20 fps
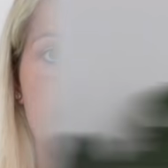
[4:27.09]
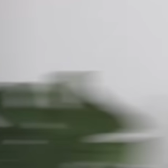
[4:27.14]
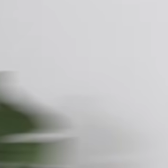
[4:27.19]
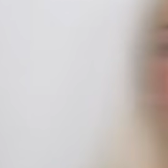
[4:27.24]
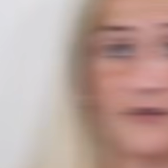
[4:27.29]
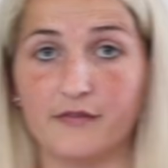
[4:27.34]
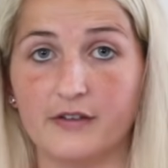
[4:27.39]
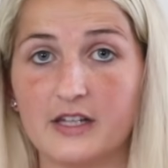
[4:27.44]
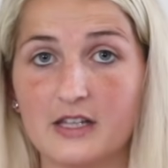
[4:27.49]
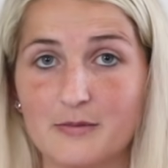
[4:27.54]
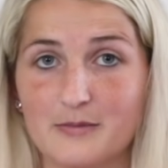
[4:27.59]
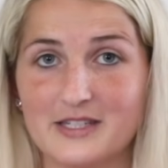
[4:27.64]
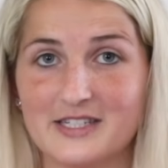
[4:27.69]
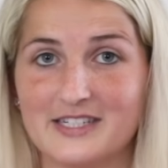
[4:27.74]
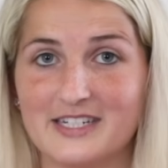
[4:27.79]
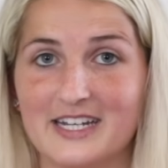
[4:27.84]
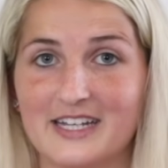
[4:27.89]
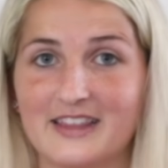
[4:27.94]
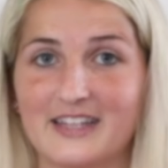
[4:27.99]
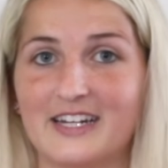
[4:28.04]
The fifth
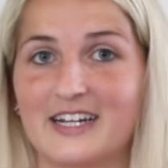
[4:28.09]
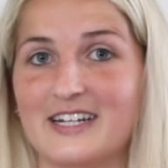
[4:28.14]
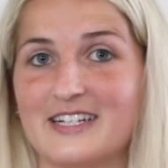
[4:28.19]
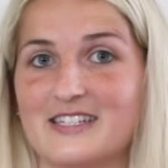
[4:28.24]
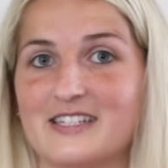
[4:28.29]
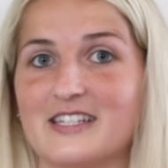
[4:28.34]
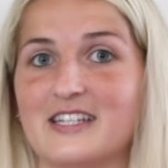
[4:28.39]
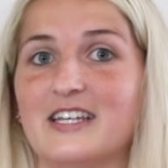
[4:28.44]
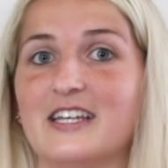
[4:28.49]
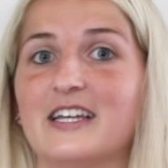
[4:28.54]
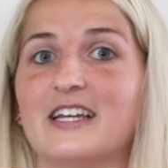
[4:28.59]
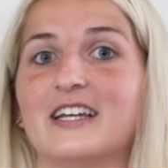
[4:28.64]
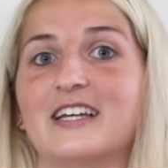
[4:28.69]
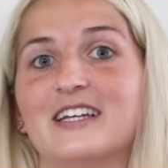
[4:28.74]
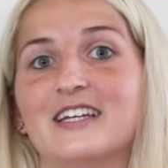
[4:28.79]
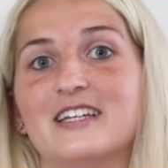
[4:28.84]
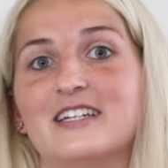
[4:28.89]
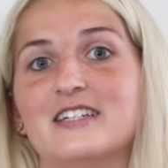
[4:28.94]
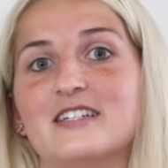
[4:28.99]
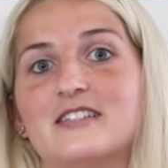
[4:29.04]
mistake that I see
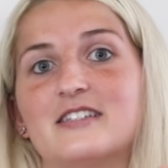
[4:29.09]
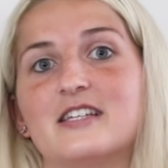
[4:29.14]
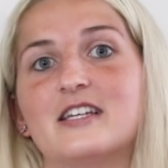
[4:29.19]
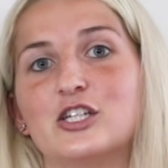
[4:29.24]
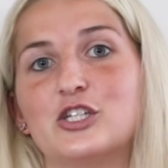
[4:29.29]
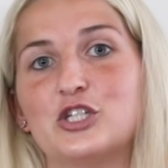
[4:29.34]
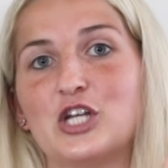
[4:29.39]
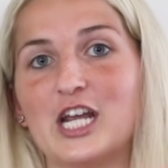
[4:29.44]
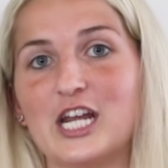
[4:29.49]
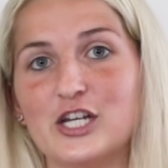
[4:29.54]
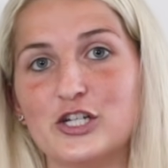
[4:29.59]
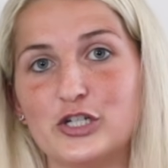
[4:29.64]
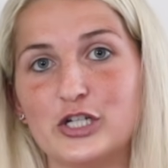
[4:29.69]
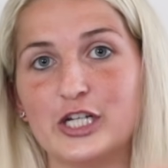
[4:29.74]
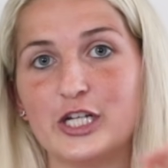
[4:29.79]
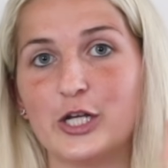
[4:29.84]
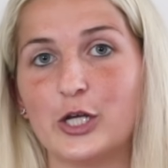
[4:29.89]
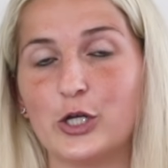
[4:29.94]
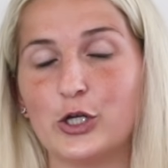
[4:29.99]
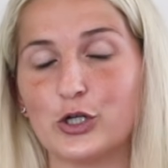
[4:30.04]
is
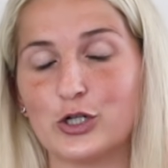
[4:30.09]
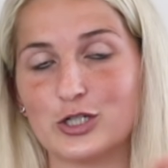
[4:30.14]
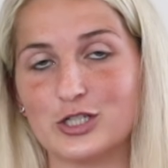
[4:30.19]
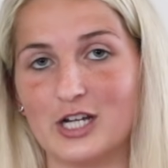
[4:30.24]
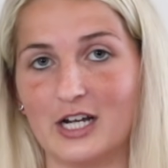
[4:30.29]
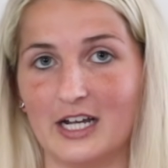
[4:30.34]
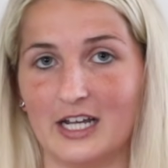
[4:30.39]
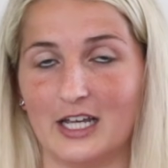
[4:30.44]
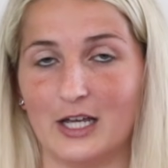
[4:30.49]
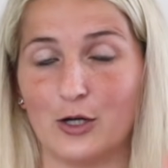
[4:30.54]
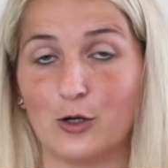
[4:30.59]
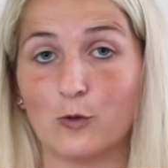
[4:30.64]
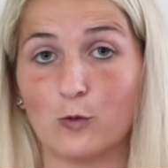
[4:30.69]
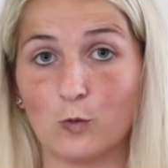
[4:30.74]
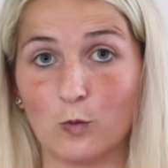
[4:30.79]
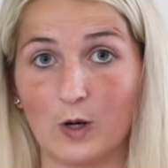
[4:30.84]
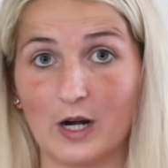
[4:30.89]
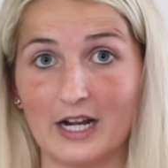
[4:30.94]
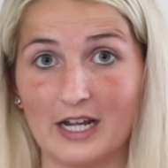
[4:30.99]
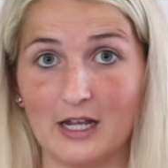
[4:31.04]
changing your diet
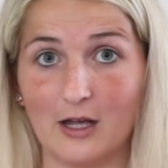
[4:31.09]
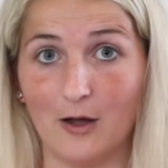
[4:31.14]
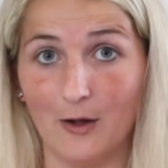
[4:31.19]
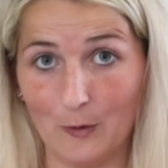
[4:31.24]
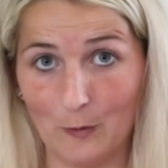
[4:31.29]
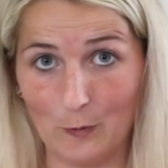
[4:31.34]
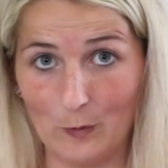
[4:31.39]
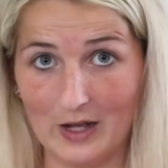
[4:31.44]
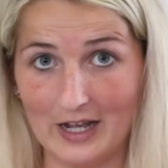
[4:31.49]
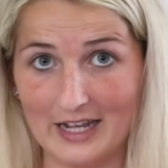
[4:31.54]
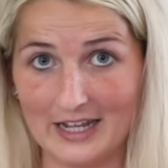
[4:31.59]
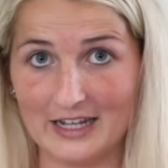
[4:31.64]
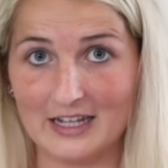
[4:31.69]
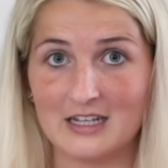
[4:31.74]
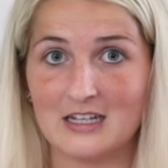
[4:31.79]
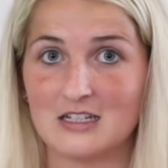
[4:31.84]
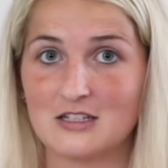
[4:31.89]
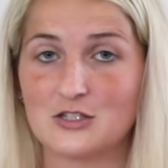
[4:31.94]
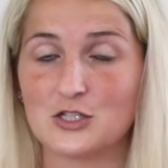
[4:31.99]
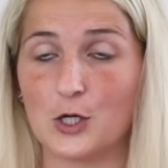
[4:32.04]
right away.
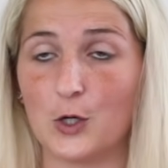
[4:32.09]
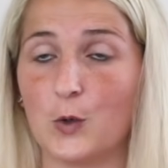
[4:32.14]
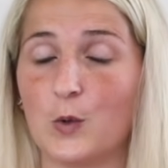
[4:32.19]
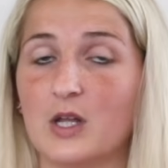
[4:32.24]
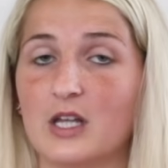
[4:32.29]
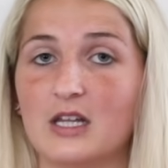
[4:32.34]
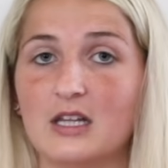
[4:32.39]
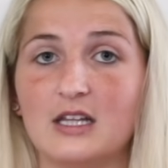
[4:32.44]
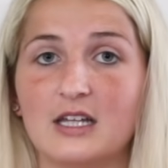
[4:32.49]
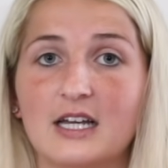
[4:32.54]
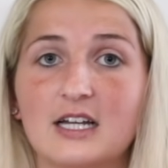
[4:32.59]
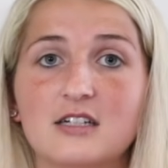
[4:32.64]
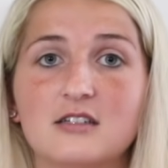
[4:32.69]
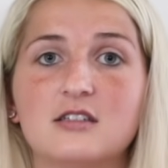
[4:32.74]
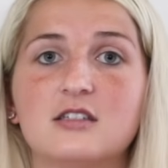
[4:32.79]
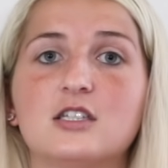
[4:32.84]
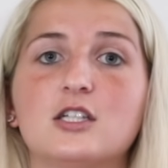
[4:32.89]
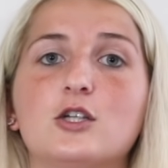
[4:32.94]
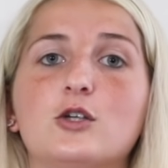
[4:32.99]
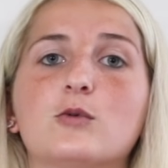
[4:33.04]
So
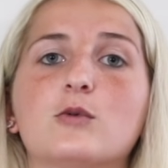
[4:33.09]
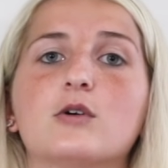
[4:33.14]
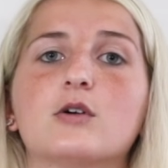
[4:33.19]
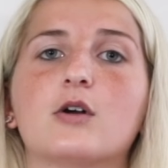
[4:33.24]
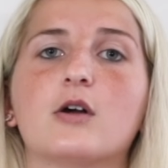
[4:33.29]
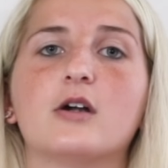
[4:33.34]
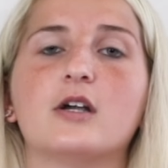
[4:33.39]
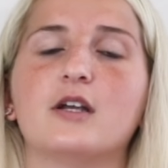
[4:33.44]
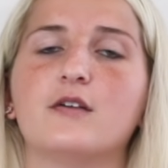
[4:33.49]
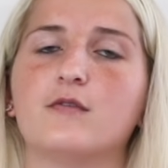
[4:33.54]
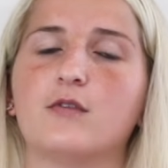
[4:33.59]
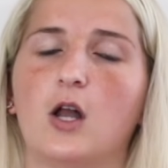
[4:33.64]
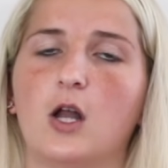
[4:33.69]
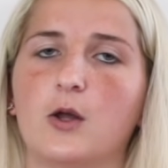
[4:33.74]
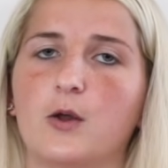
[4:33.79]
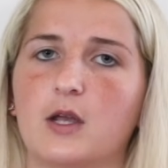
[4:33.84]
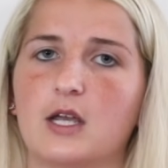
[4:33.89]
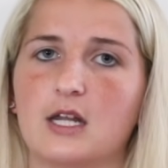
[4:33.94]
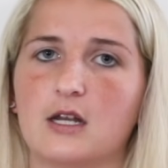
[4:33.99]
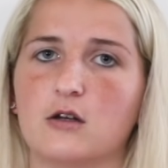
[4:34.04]
unless you are already
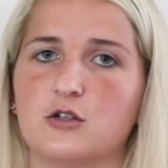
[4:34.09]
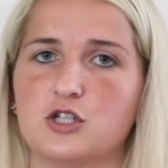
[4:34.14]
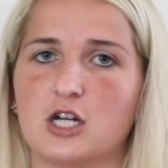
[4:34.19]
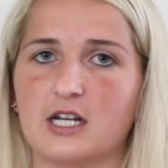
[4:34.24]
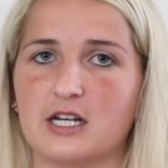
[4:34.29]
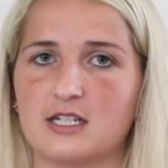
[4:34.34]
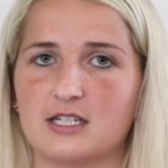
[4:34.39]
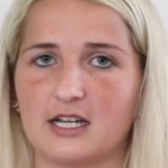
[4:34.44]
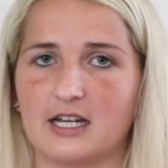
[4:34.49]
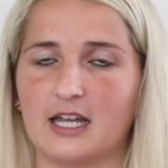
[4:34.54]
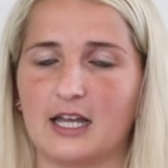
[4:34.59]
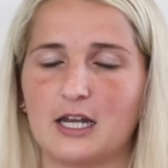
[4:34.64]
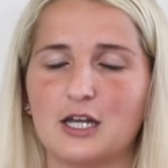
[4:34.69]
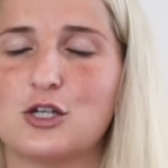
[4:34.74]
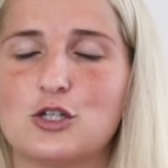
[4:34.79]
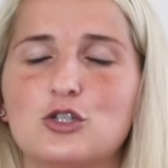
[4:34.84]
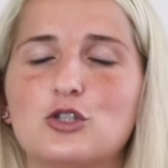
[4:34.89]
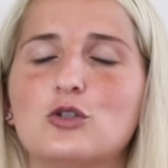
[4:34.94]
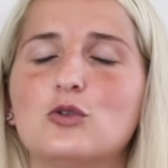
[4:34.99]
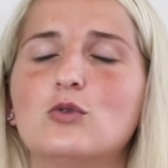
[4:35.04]
following a ketogenic diet,
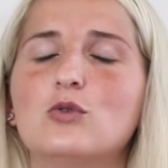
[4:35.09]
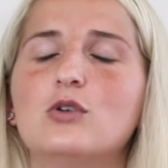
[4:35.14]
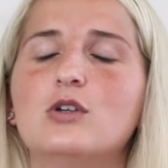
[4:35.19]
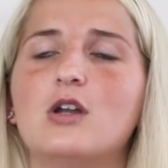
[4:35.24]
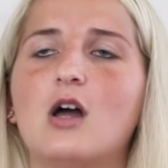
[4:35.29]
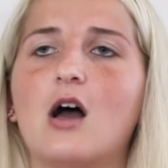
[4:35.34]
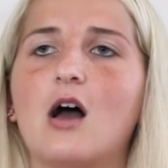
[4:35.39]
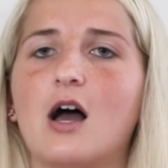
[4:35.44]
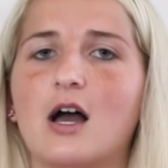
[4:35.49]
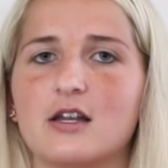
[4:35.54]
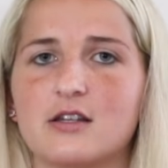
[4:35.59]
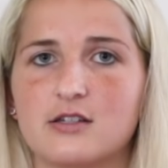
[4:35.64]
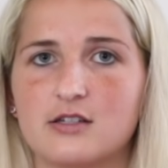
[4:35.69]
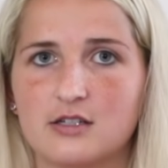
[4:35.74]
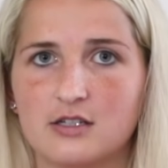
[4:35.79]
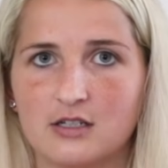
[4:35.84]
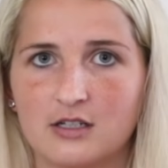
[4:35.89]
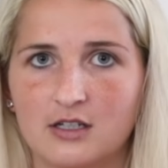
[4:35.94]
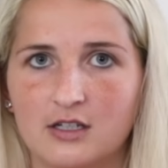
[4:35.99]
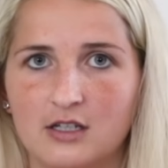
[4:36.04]
do
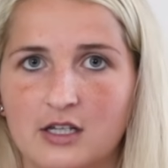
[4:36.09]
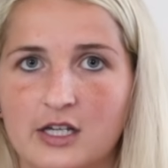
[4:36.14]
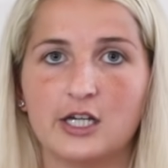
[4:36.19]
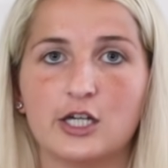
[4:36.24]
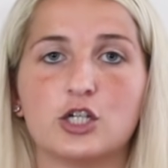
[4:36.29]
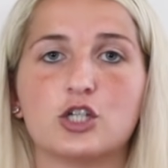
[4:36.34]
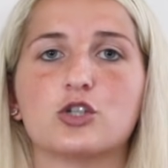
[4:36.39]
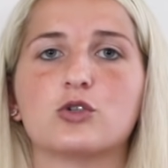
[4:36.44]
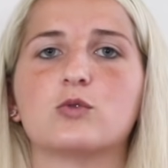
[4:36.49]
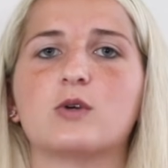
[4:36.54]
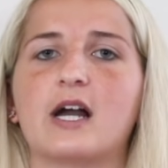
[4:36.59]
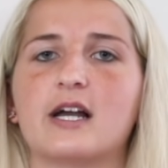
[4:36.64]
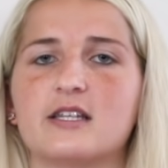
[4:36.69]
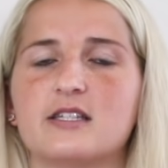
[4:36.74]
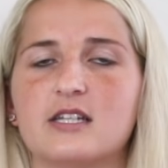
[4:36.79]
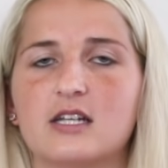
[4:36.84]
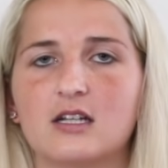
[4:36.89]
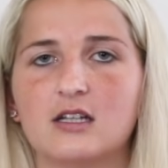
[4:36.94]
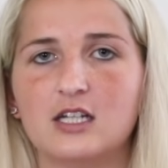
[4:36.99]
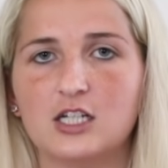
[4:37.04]
not
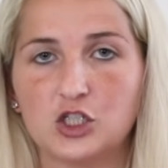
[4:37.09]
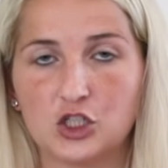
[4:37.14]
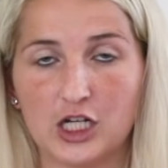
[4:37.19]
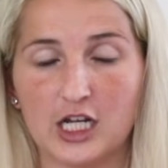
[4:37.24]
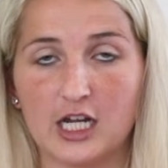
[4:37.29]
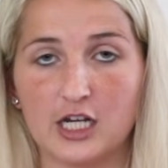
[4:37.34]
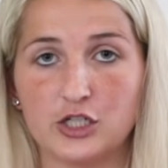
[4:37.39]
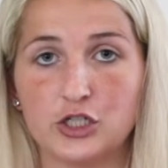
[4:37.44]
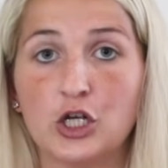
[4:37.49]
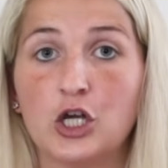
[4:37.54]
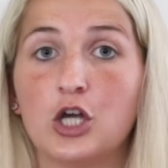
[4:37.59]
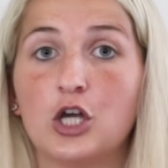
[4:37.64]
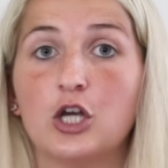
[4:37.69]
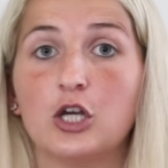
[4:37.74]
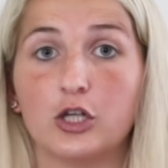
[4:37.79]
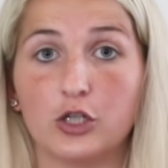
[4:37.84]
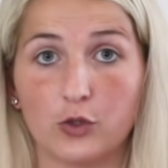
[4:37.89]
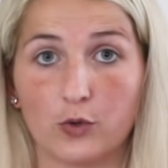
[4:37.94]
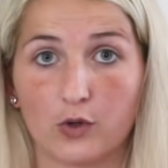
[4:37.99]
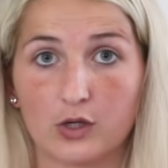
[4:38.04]
drastically change
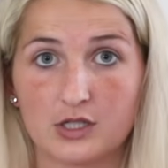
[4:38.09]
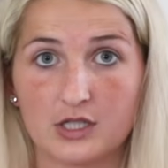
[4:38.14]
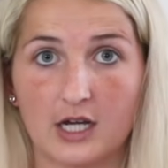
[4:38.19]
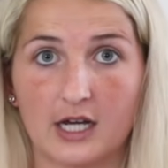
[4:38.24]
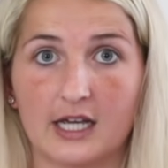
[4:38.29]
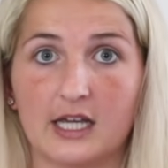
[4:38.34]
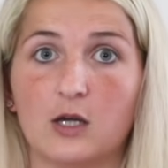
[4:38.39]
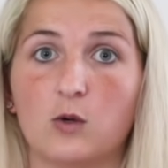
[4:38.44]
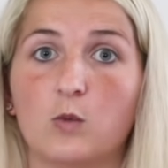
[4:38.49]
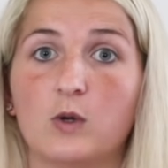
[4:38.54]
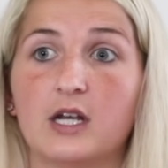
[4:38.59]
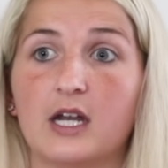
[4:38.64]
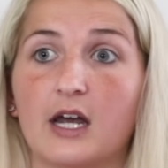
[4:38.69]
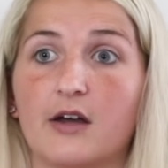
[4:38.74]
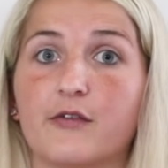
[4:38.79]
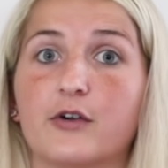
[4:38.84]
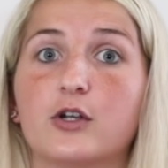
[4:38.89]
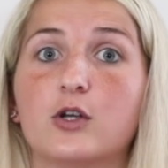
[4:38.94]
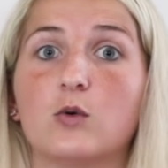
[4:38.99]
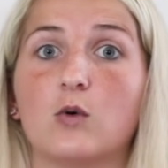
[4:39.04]
your diet
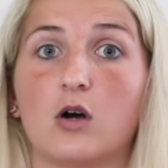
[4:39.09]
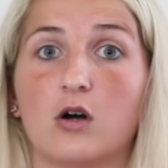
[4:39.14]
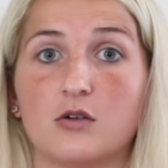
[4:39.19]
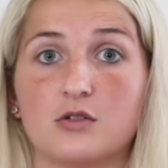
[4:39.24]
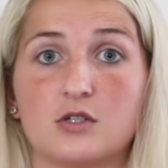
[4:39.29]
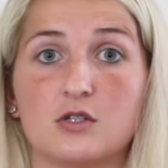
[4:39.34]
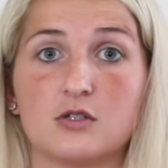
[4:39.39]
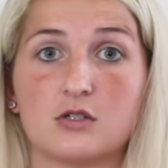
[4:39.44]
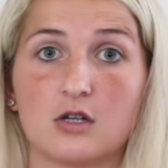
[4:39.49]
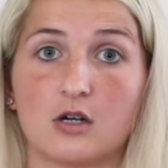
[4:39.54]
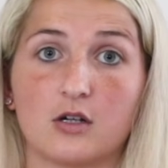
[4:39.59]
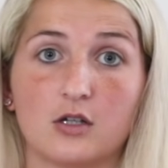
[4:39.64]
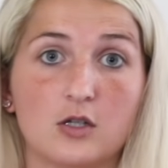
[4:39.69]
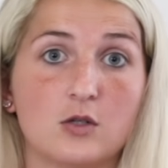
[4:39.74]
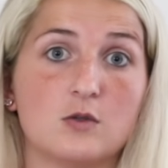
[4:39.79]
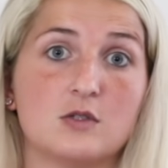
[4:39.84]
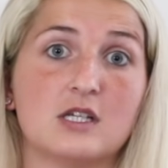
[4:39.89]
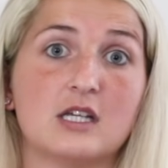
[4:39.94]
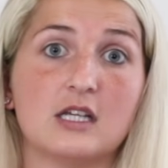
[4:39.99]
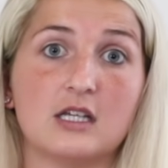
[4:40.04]
whenever you also start
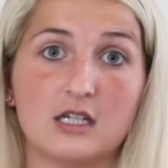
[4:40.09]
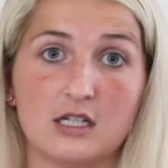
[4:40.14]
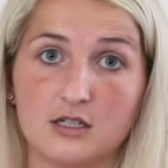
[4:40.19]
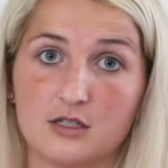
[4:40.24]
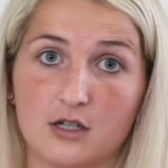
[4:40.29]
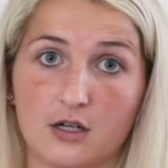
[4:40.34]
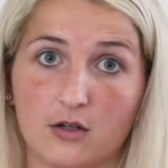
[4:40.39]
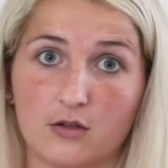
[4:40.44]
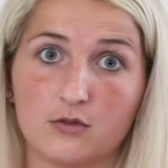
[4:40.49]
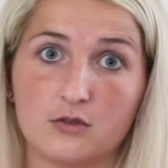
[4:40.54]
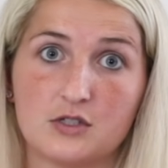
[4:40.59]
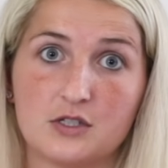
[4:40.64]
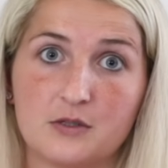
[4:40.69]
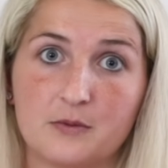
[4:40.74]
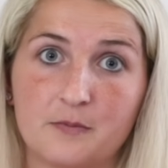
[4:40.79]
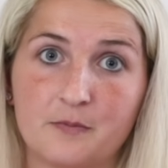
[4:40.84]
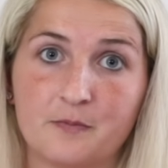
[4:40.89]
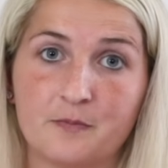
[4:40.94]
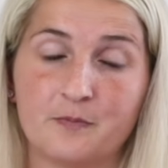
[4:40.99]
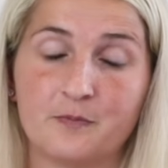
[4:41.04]
using ketones.